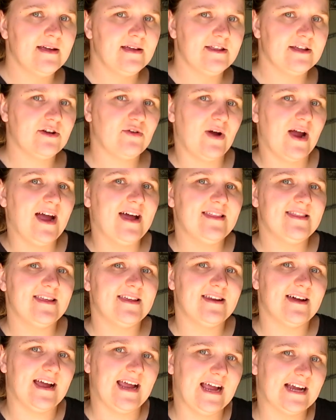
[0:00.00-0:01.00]
the crowd
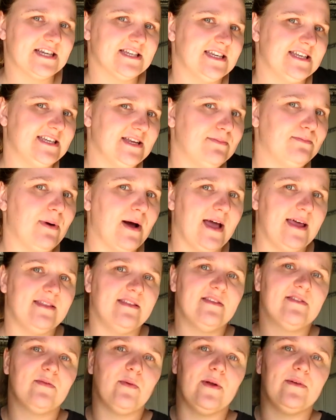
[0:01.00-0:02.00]
that I actually did buy
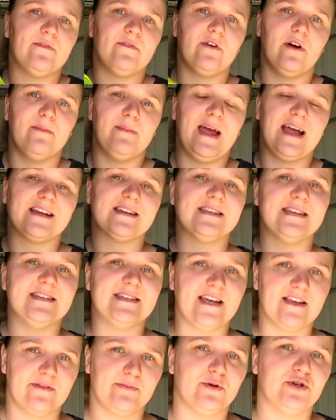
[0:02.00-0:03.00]
this one from actually
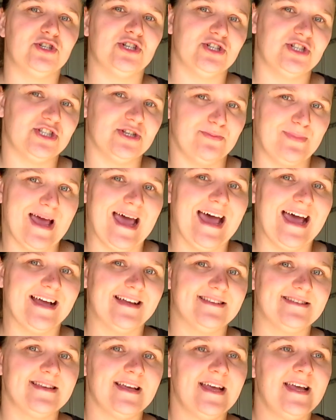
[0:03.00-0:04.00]
does produce the
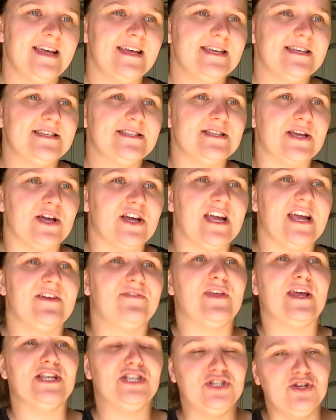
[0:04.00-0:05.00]
bags. So
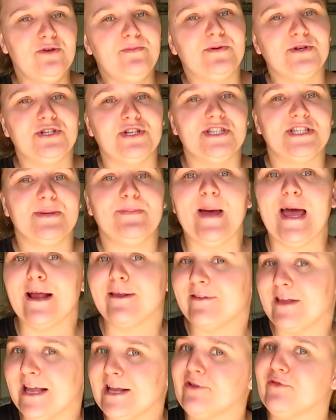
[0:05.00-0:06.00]
if they do produce the
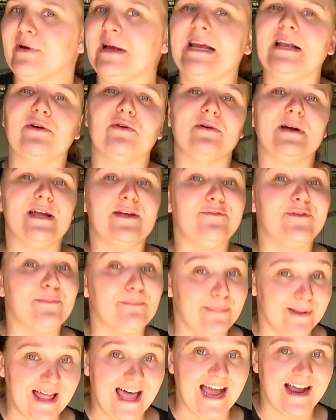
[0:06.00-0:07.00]
bags in green or
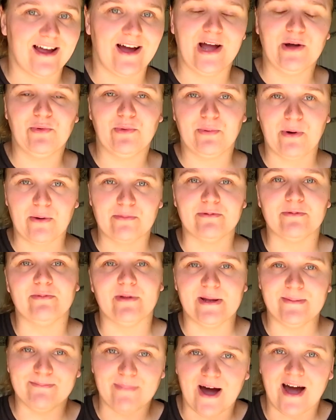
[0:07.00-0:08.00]
even black, I will
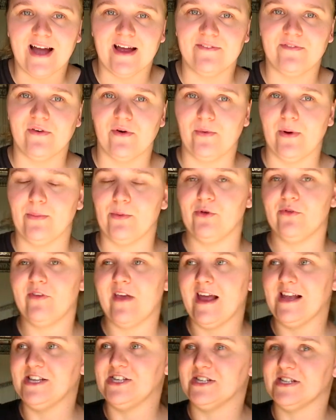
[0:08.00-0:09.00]
probably buy it for Wibbles
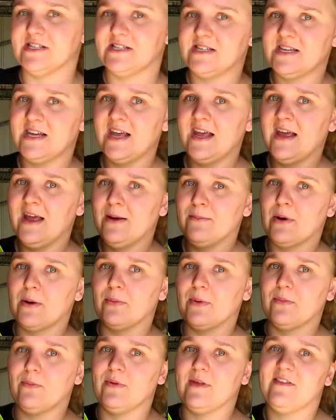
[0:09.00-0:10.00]
and just
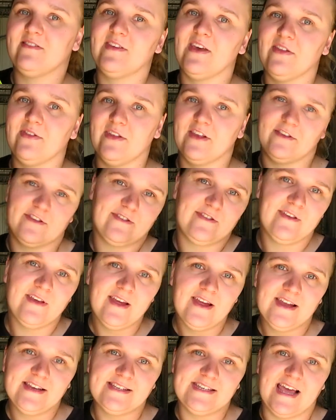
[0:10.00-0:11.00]
probably sell this
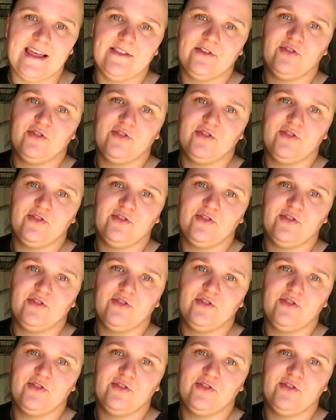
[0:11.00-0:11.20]
down